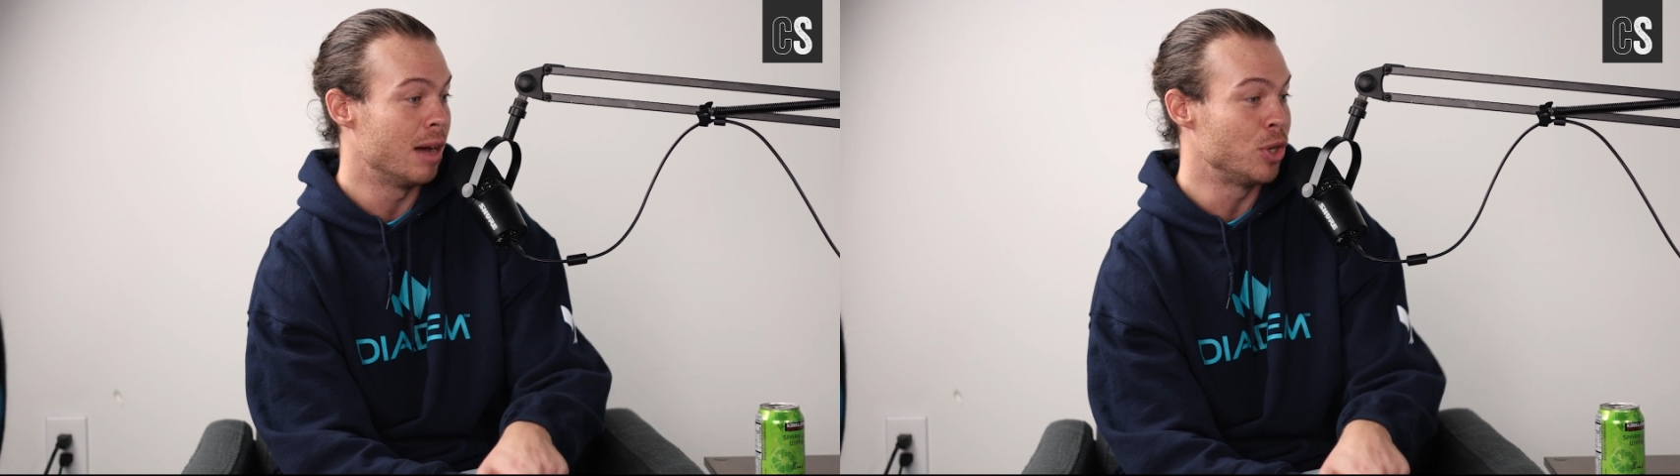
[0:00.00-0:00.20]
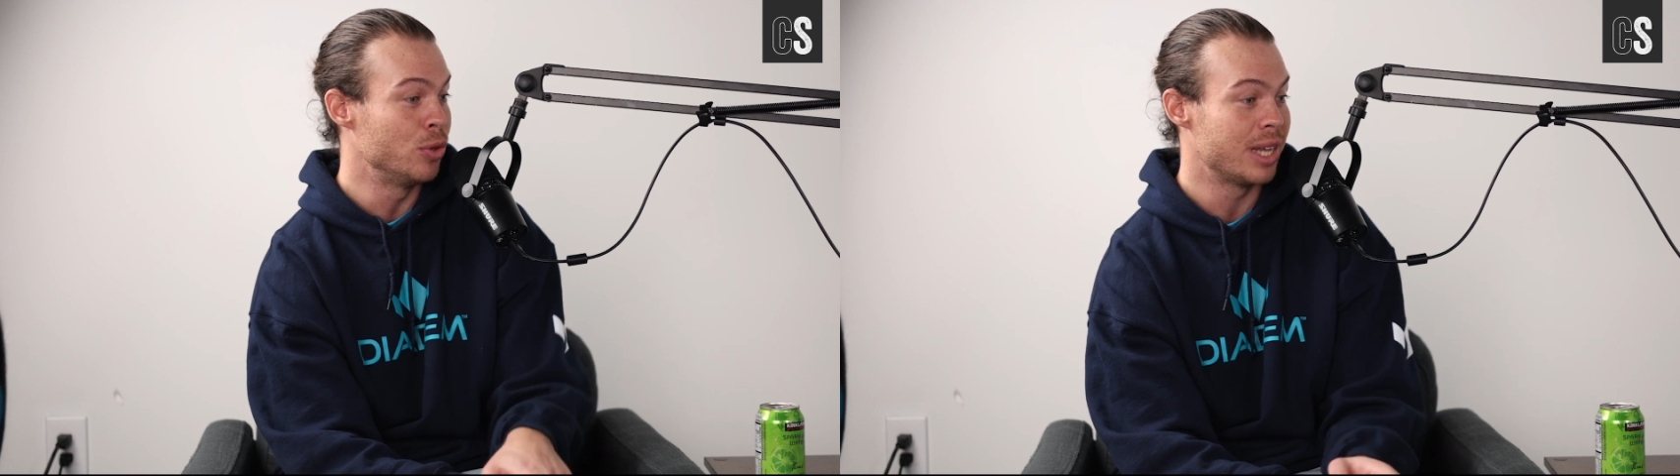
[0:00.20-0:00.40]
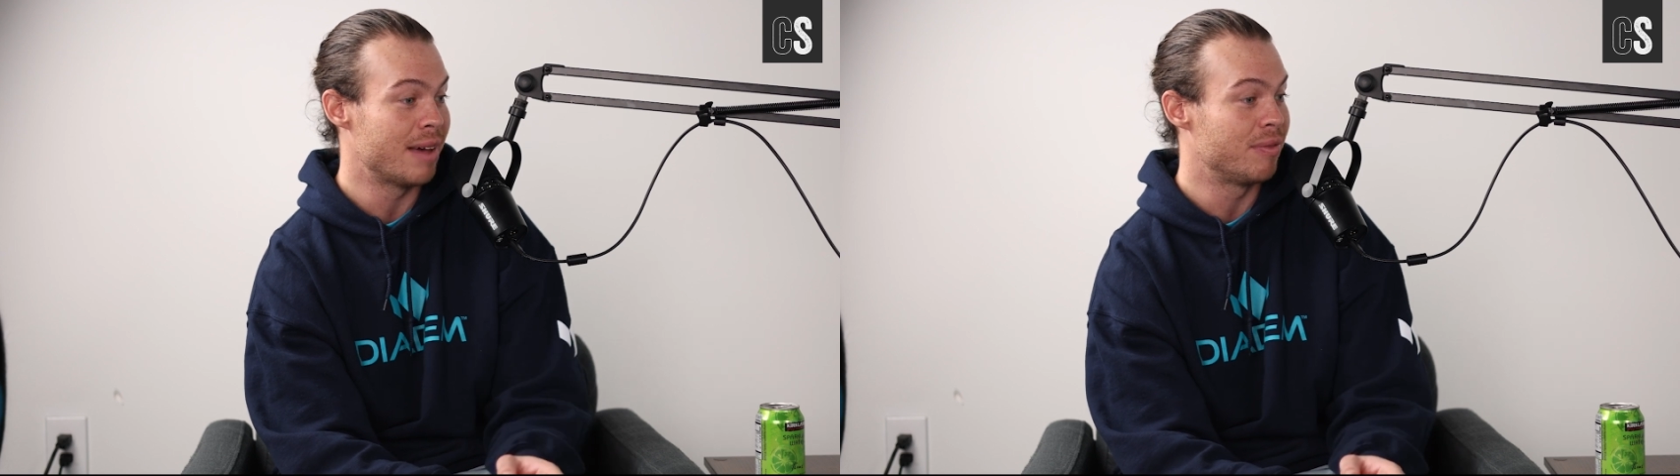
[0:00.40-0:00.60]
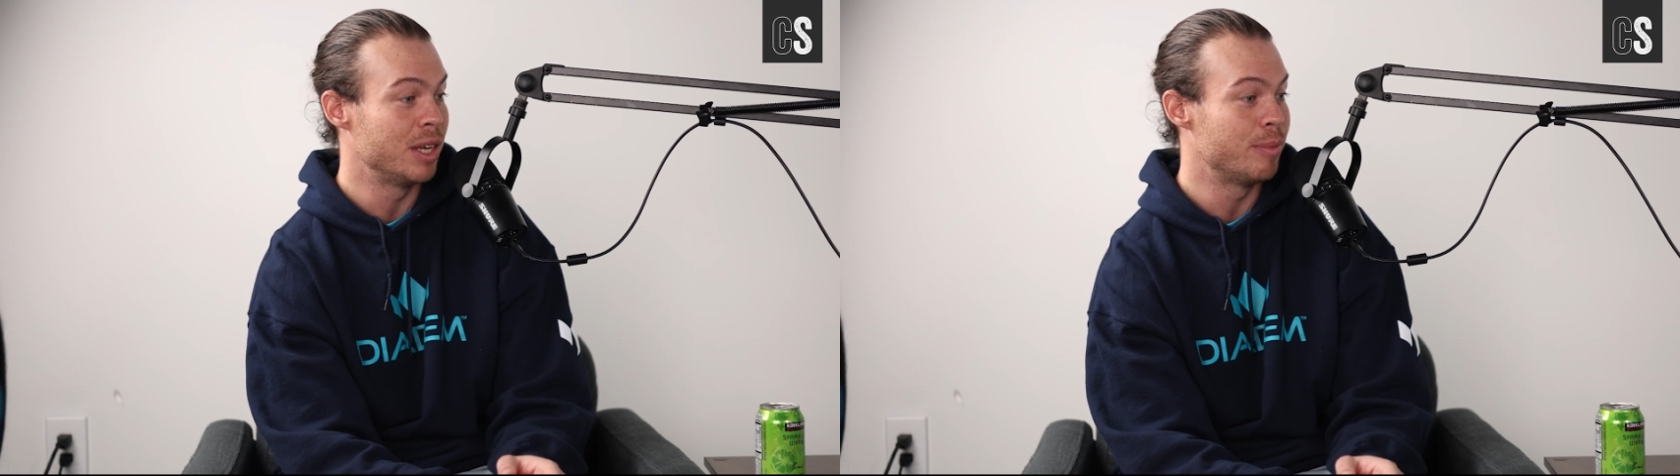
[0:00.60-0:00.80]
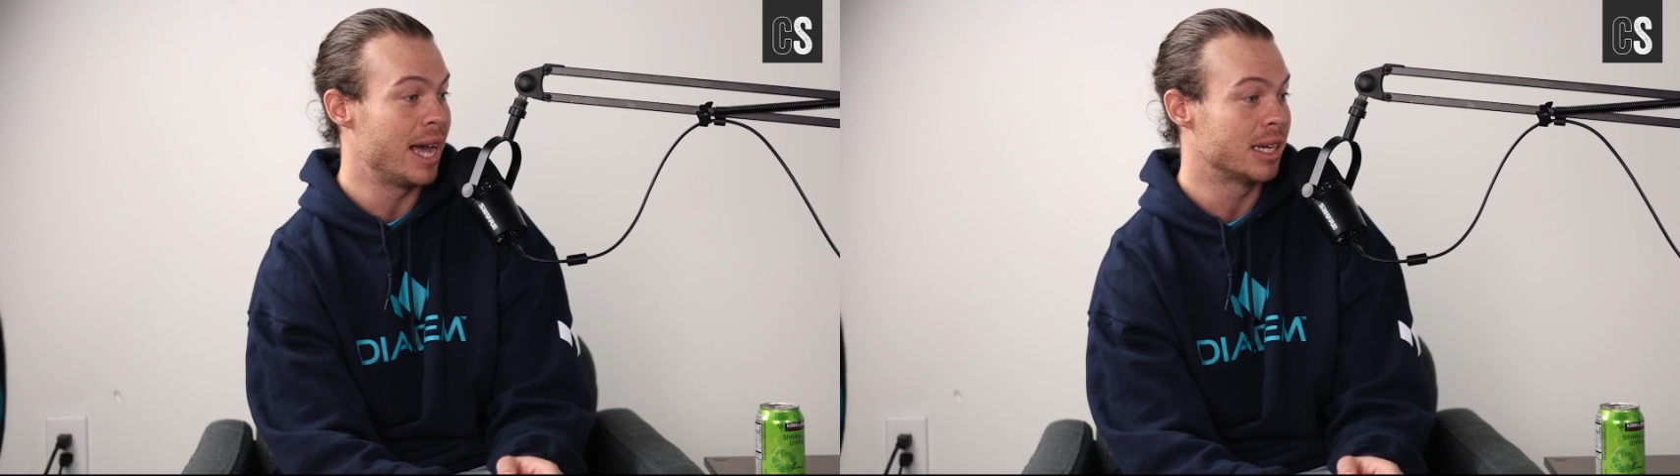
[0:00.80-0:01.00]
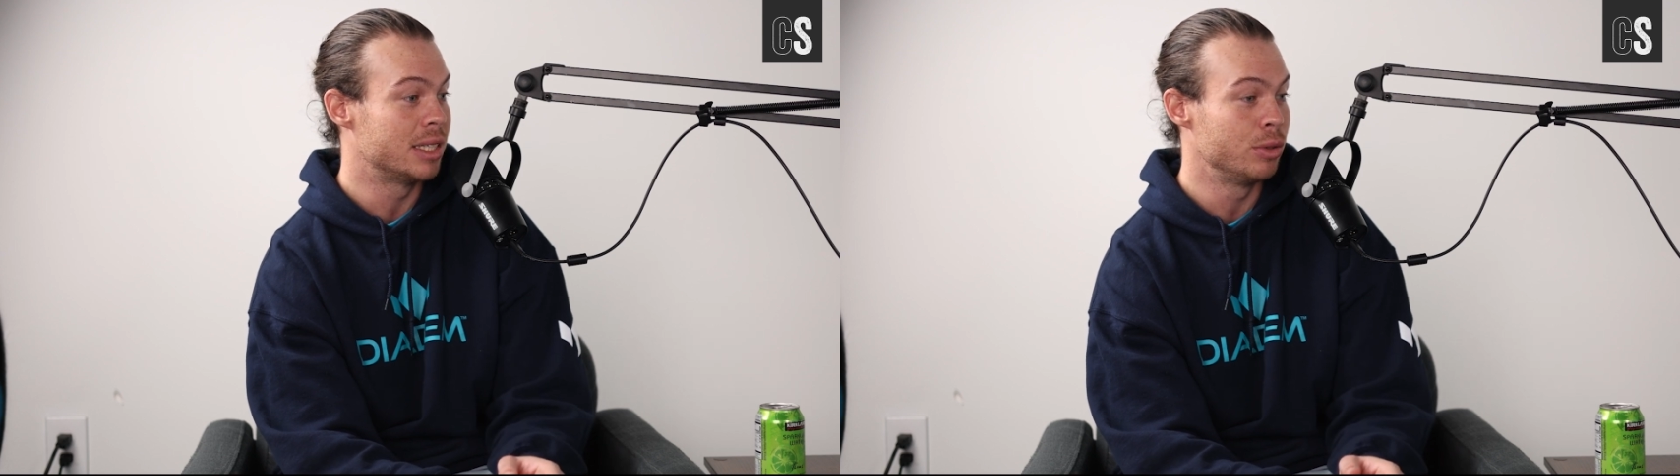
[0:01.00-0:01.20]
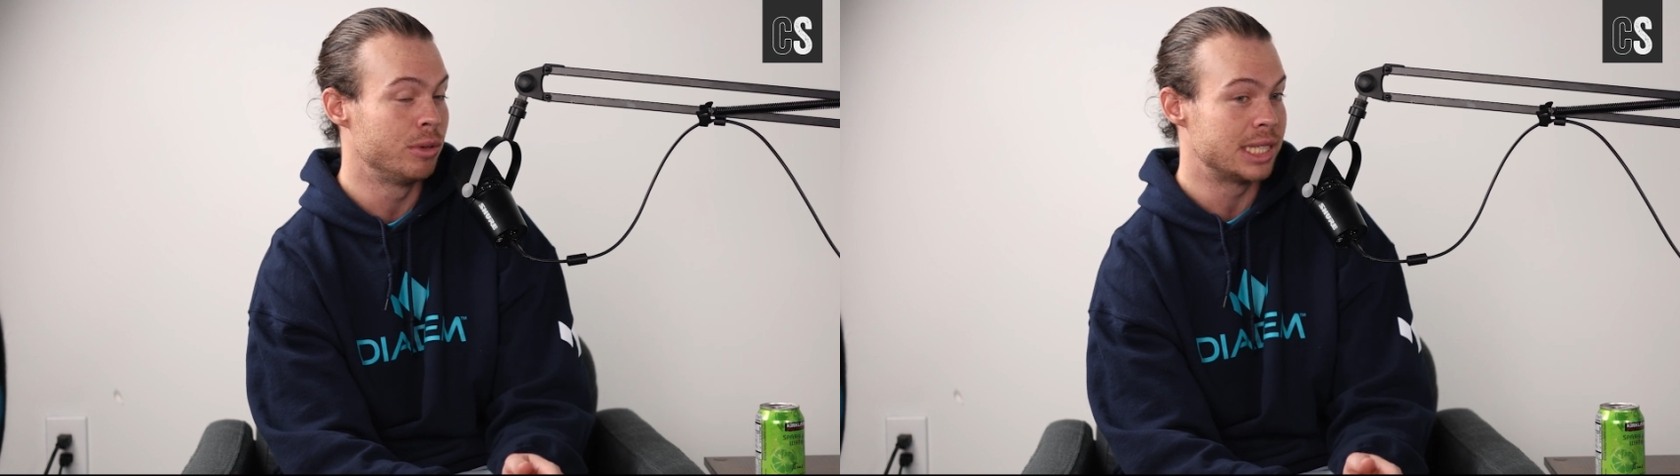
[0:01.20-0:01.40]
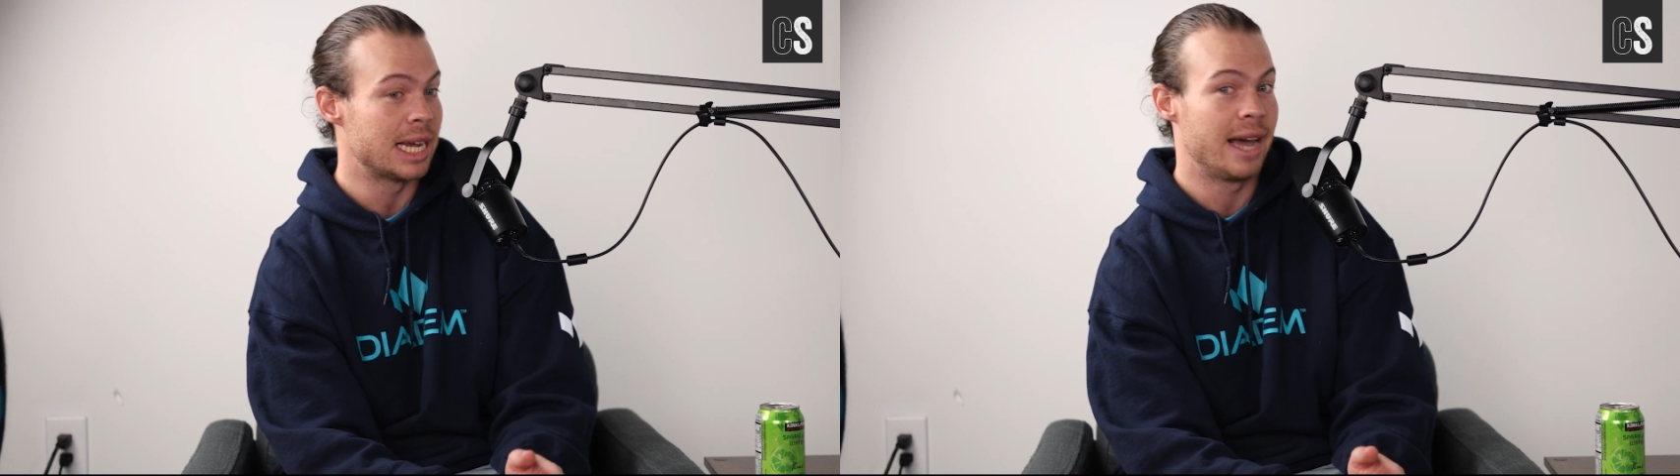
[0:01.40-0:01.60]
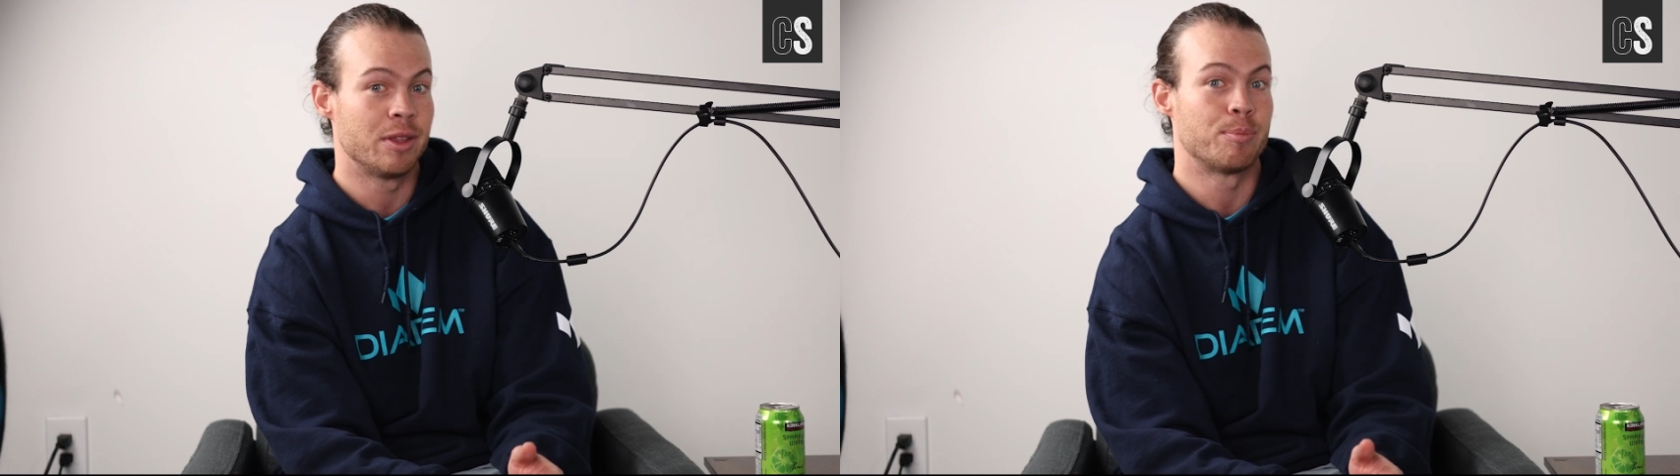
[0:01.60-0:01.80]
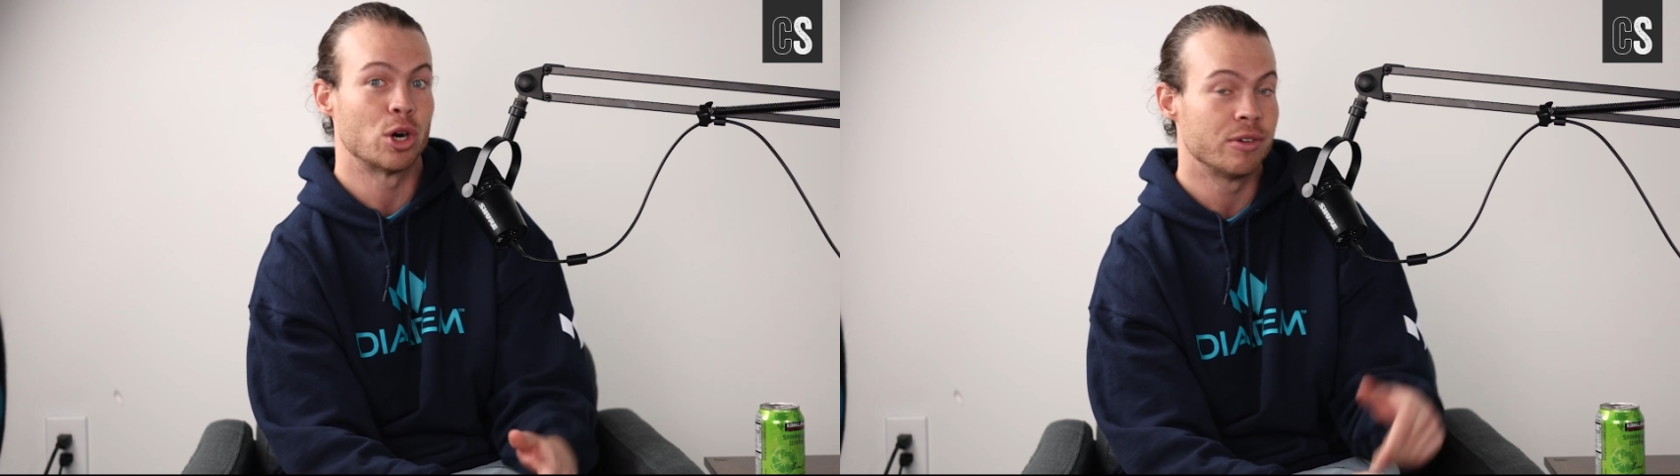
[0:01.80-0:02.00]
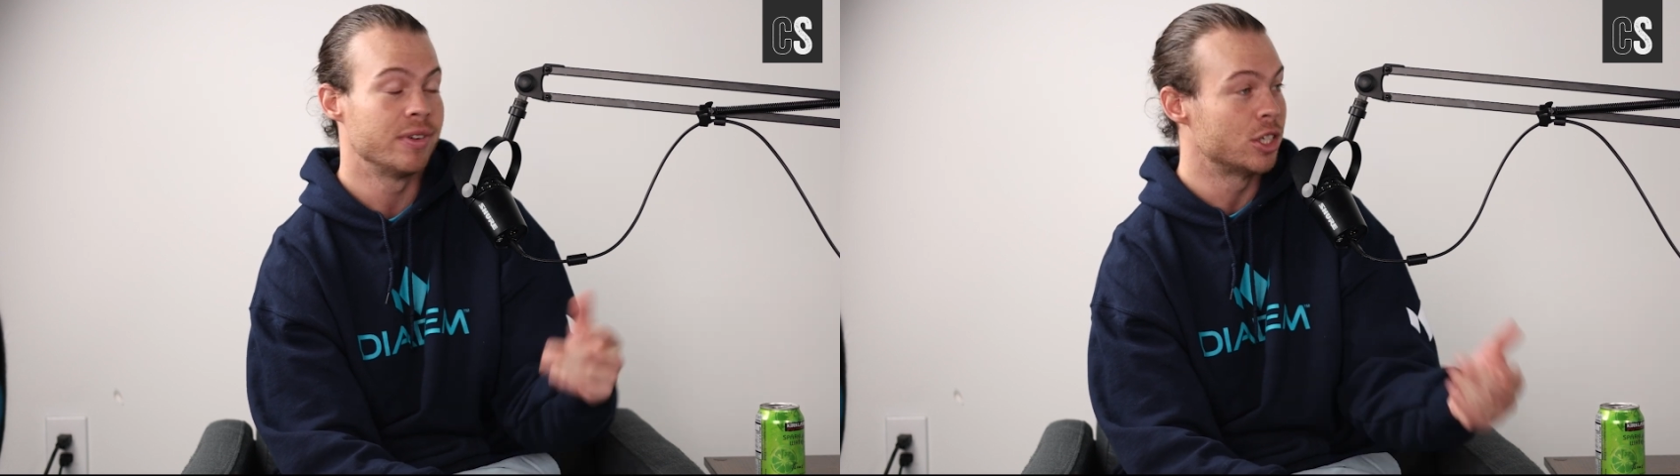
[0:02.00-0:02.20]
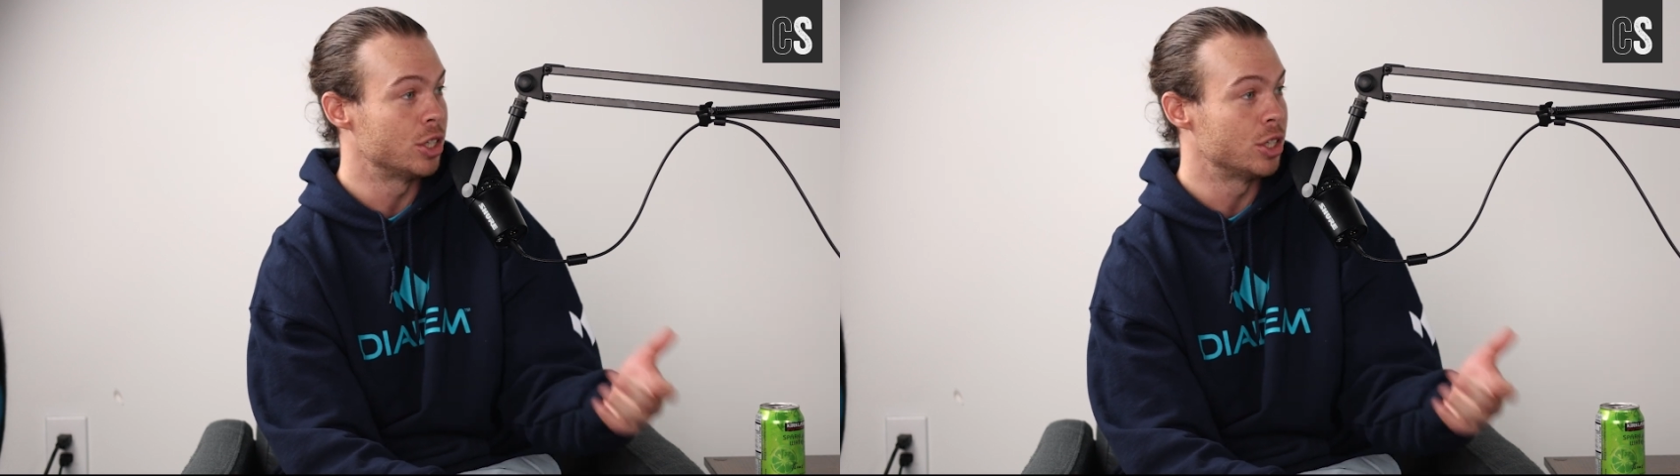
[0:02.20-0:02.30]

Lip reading: use that feedback to design the perfect